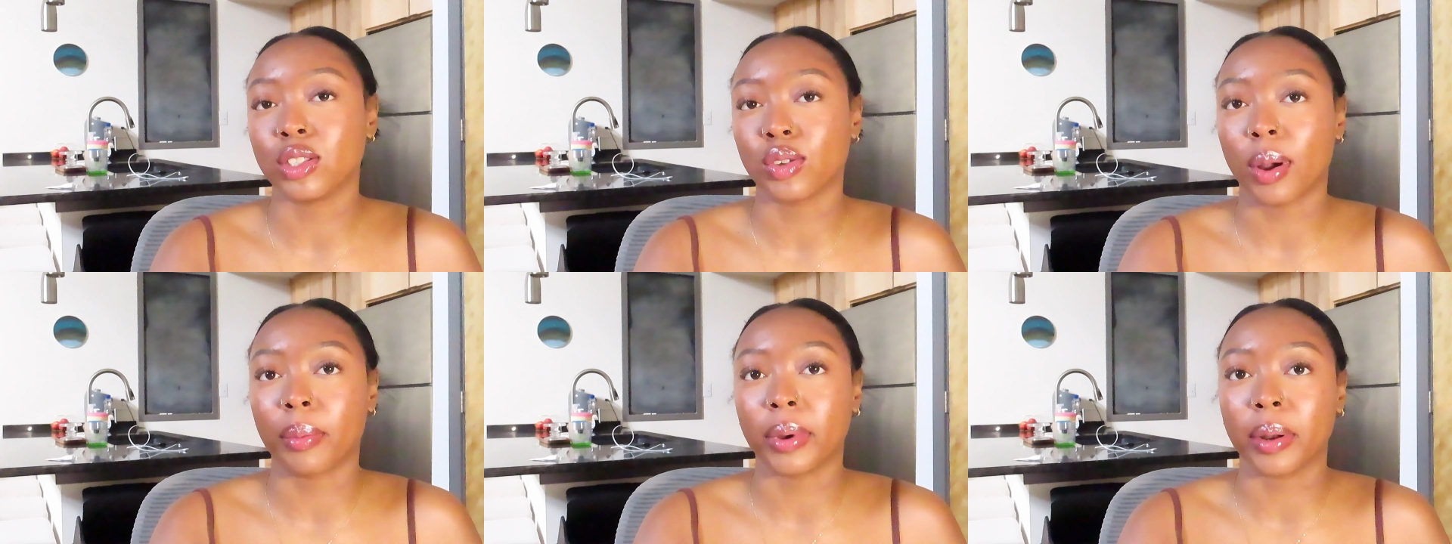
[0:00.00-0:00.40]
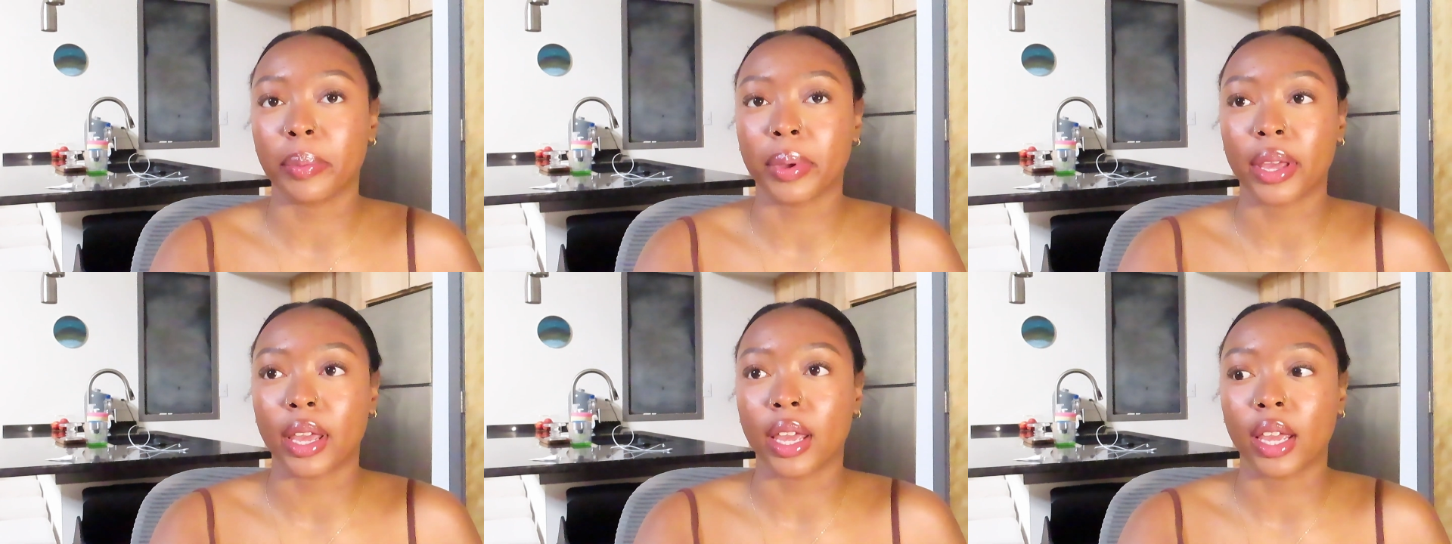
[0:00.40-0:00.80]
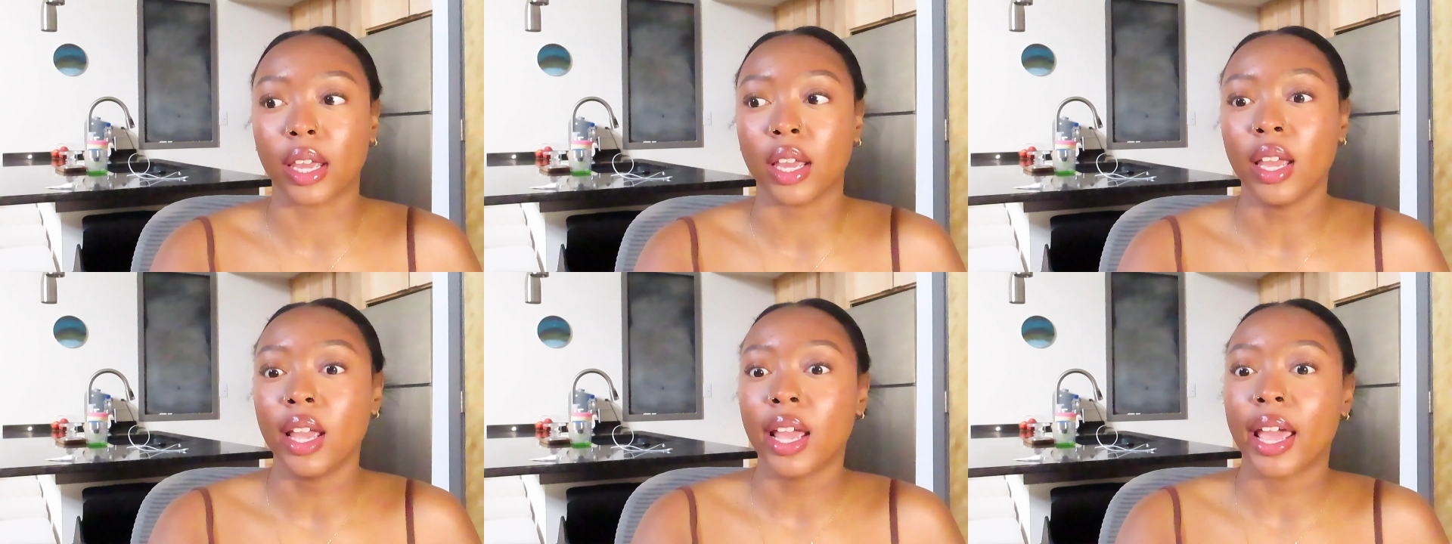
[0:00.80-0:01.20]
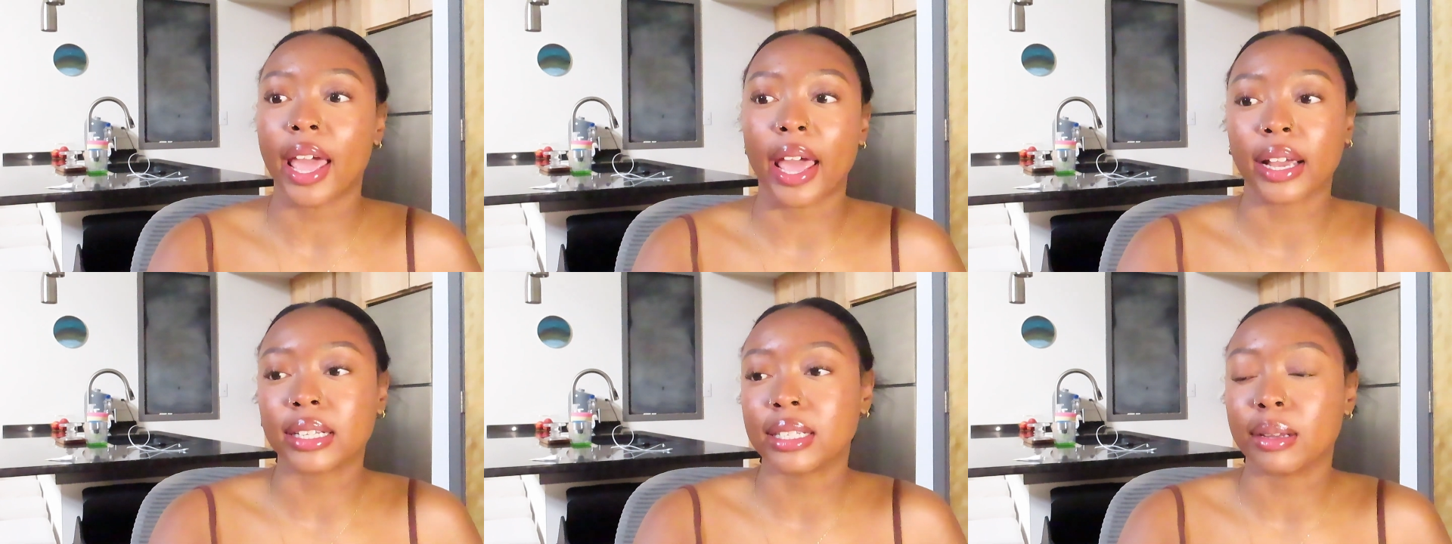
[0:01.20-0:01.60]
so I'm gonna pay
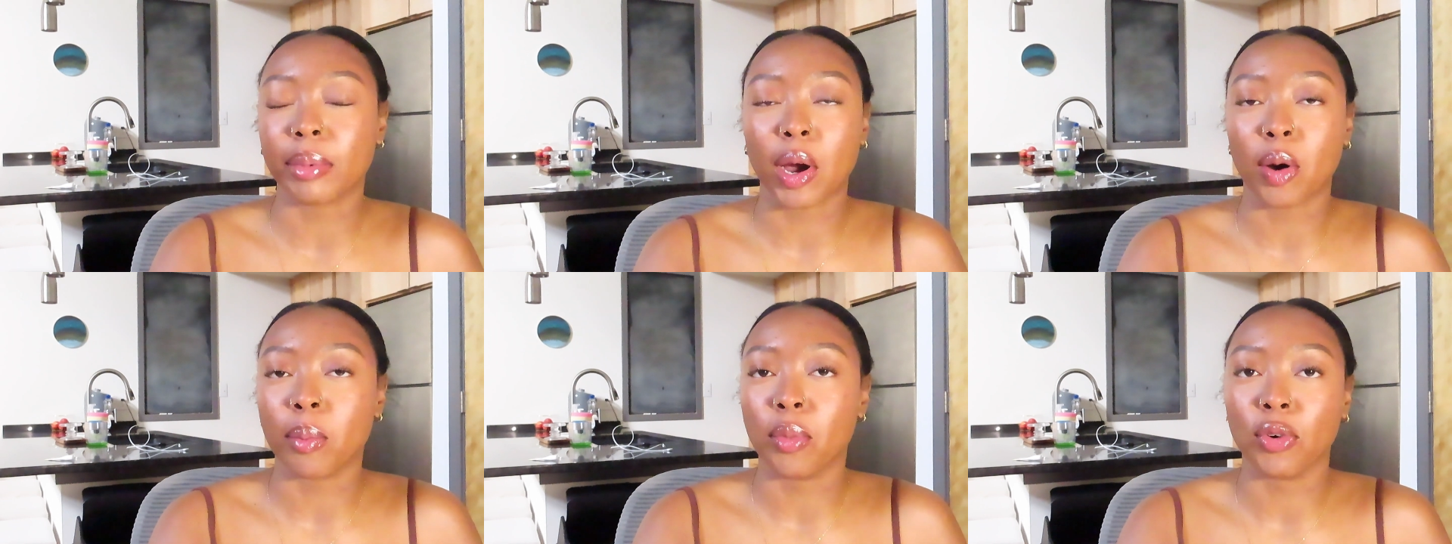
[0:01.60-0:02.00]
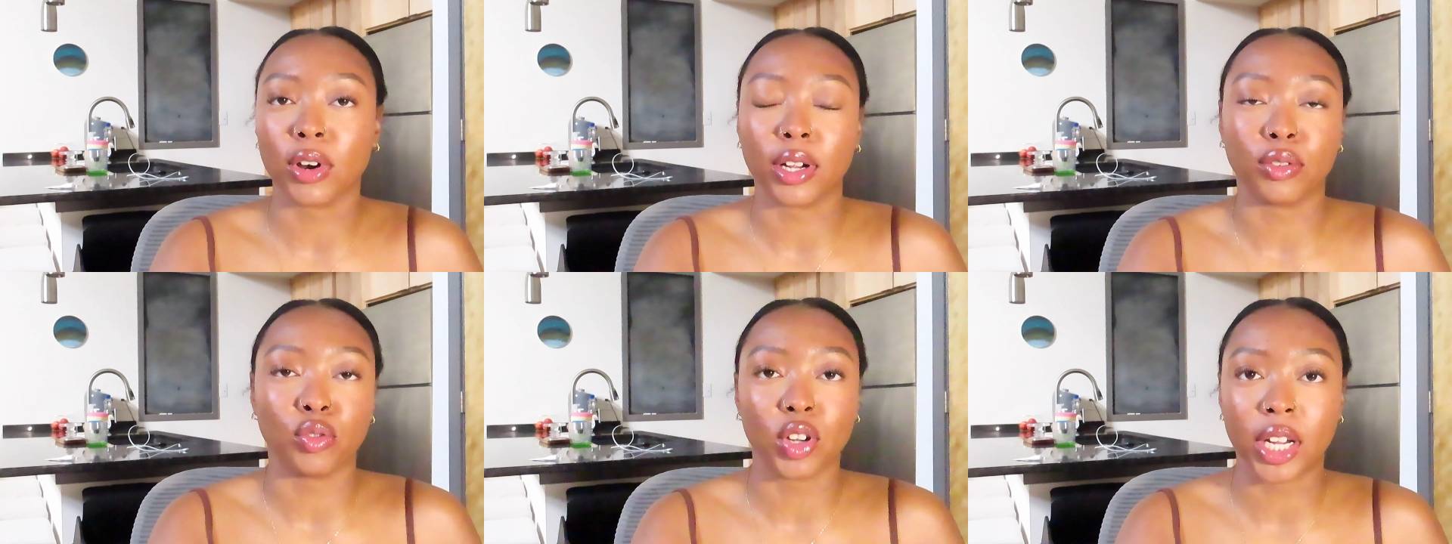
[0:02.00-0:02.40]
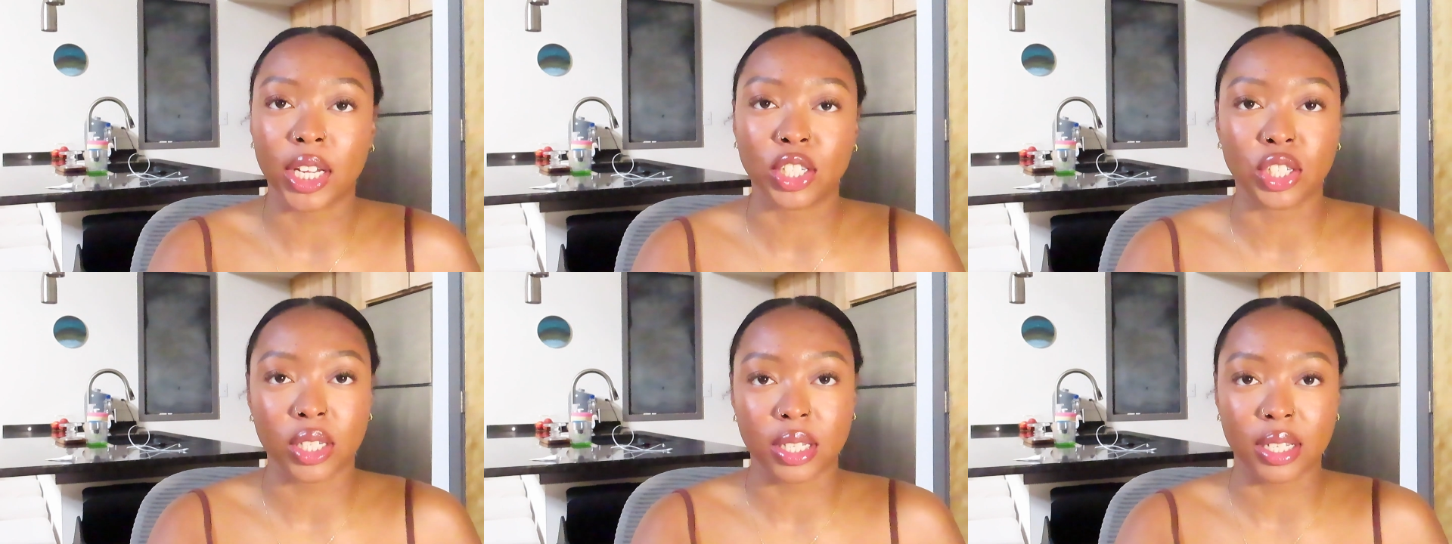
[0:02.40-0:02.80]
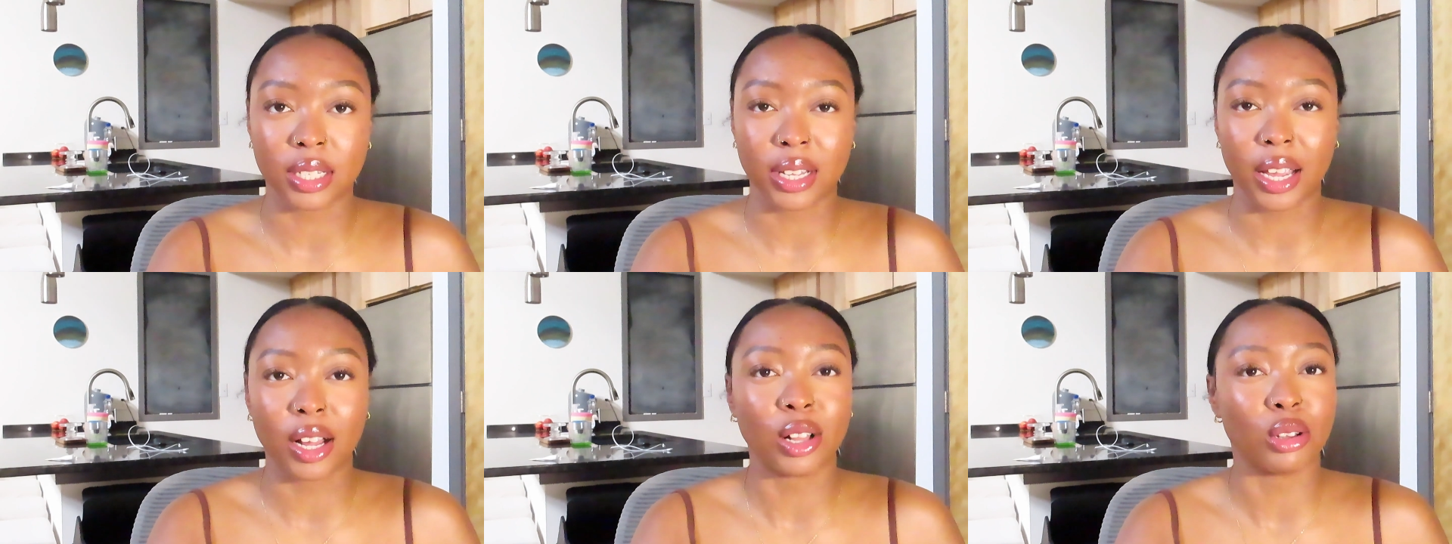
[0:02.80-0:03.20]
X amount more in rent just to
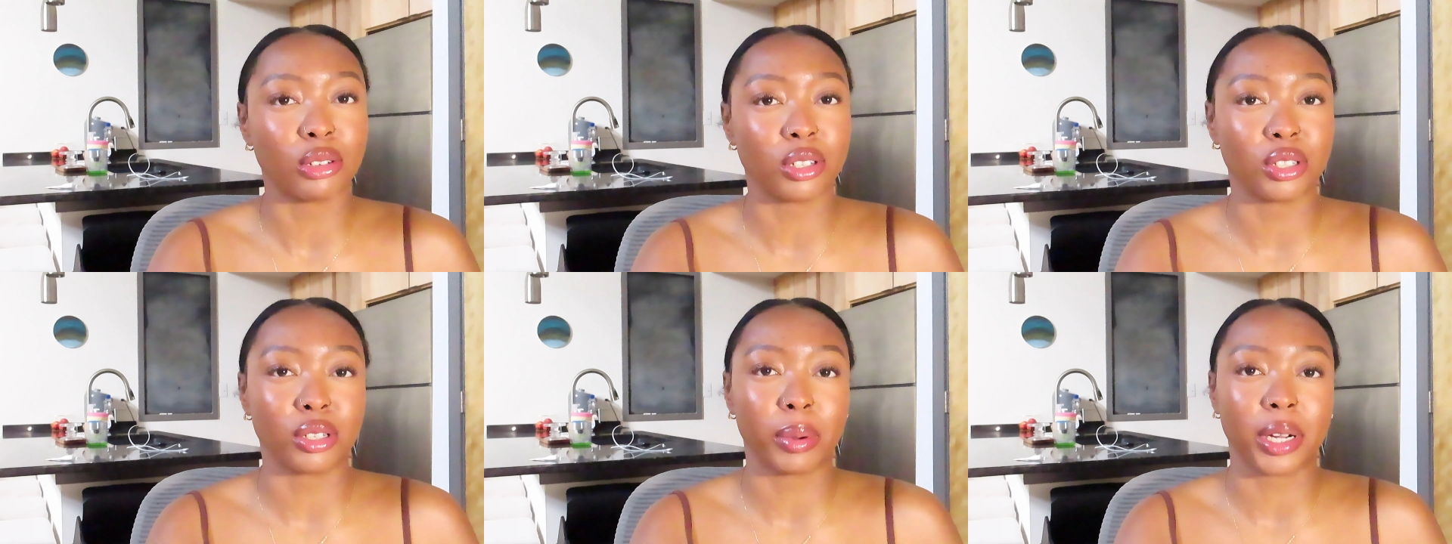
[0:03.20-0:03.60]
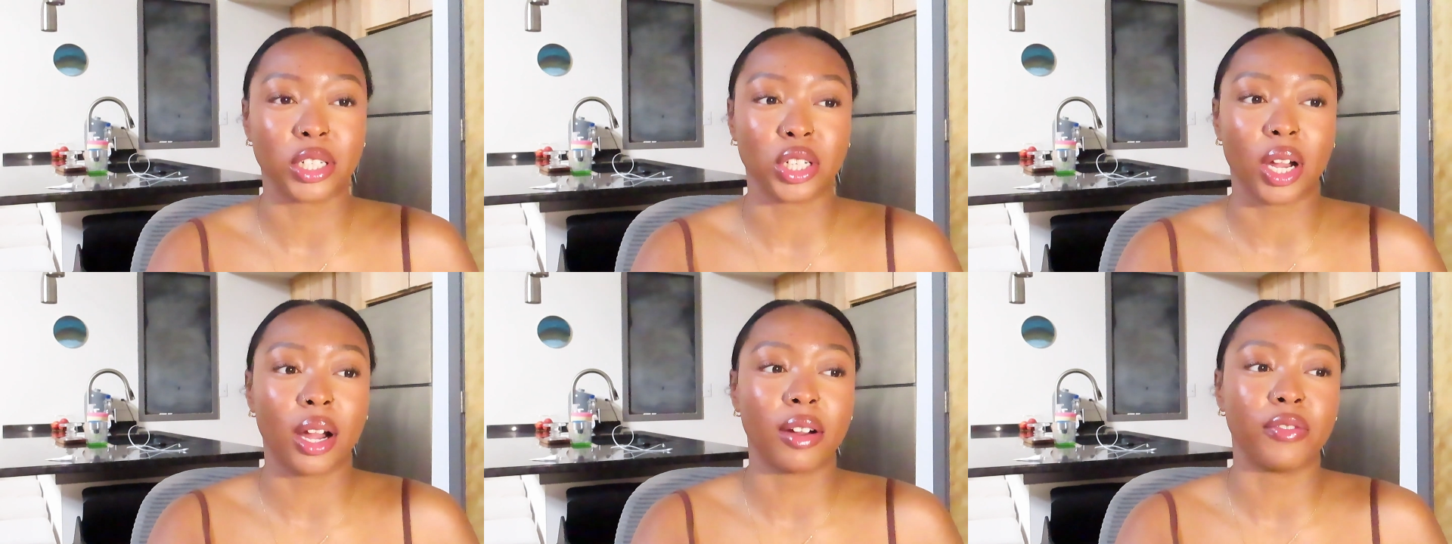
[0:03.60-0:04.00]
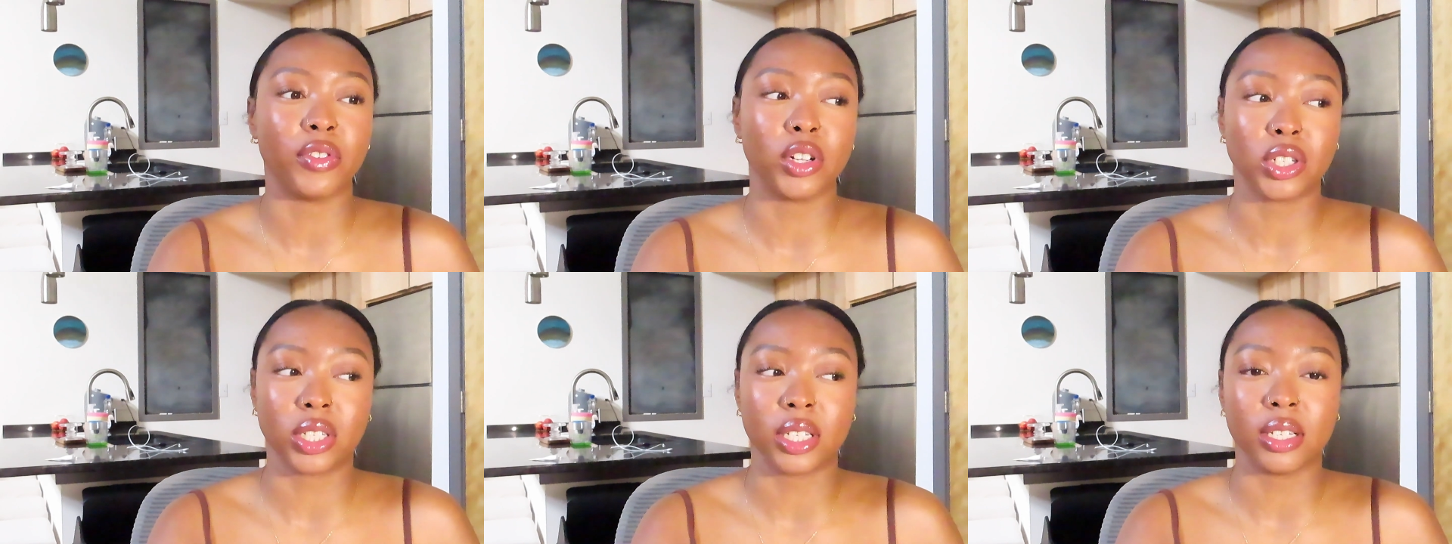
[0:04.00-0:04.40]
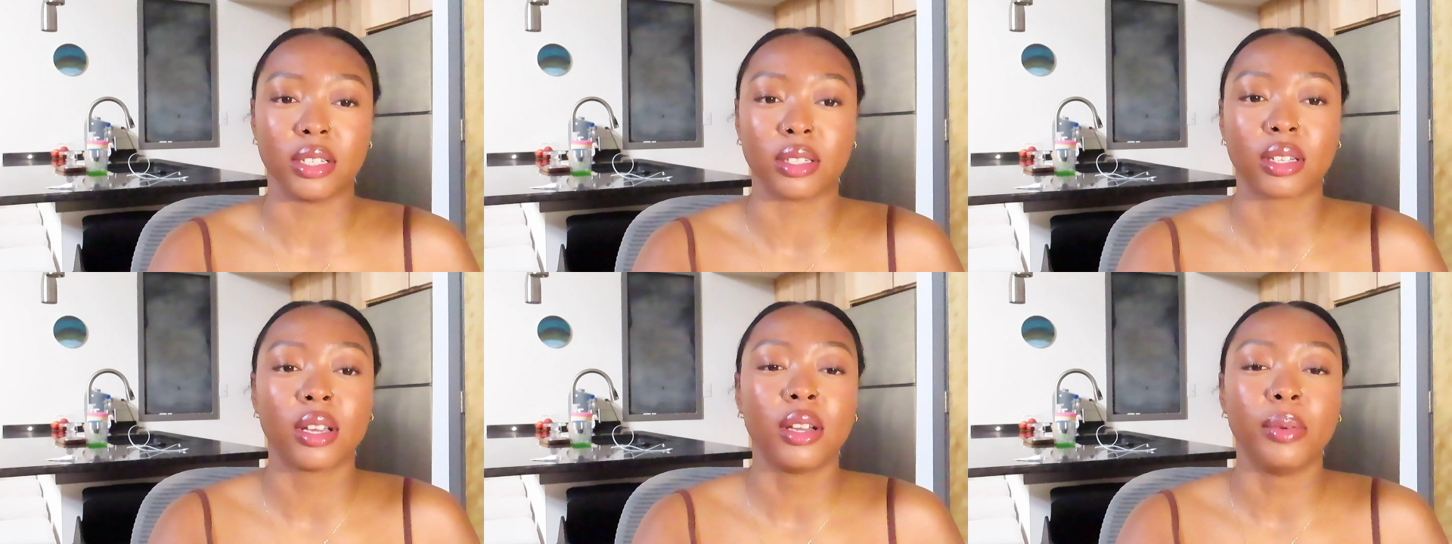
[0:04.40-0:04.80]
stay closer to my job, versus